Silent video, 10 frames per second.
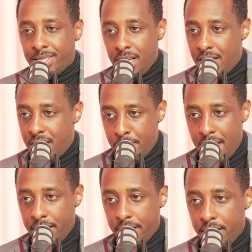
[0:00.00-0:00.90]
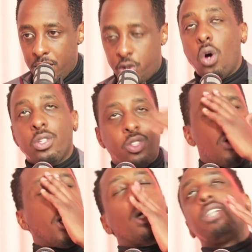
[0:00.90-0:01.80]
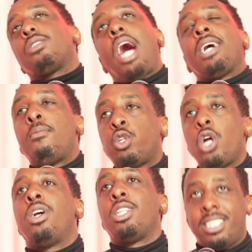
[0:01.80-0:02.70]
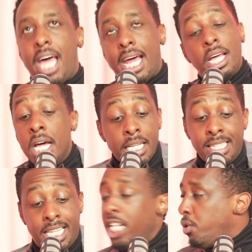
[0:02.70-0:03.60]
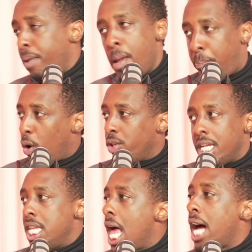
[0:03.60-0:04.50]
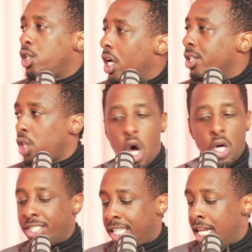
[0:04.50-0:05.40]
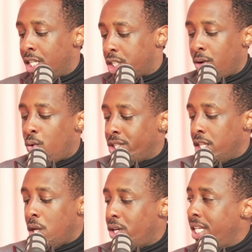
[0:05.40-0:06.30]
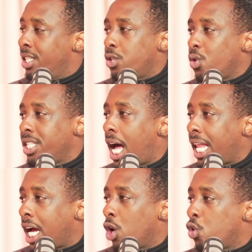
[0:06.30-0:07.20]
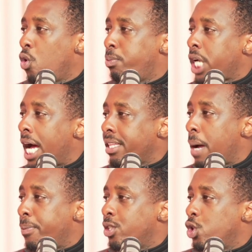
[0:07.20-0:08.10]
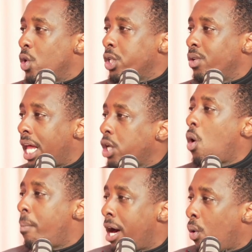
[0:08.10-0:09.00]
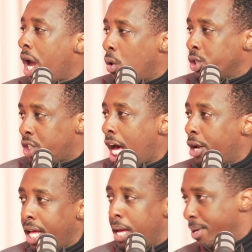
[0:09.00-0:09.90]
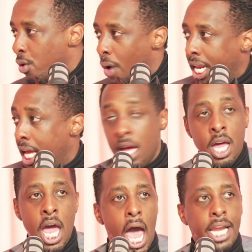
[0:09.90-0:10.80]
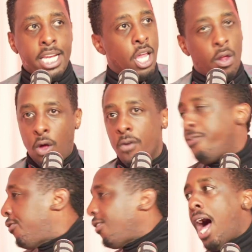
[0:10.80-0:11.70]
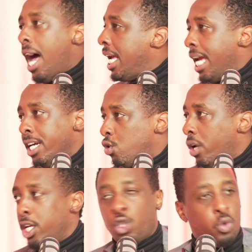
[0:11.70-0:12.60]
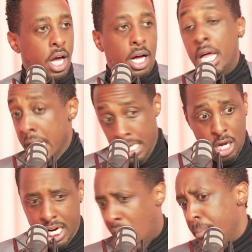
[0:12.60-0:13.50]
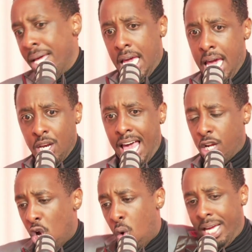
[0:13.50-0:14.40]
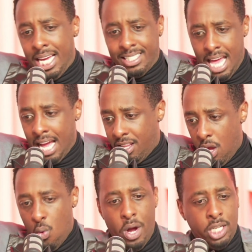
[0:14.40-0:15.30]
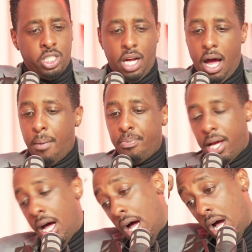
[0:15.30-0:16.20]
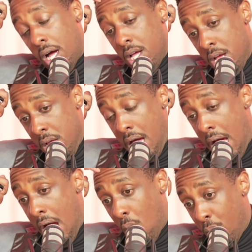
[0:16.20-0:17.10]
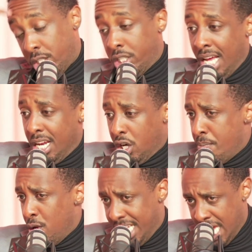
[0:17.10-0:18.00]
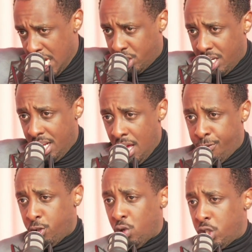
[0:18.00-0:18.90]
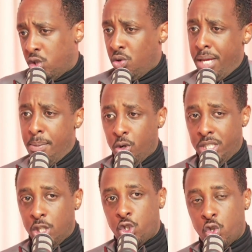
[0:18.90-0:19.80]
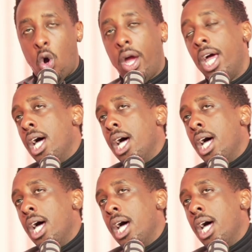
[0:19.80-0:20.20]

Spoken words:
can come in. So because I'm trying to understand, these people did not just all send each other. This was not like a group chat type of situation. They're like, yo, by the way, on Saturday, be ready. And then they're flying into Israel. They're coming in like knowing exactly which telecommunication infrastructure to be able to destroy.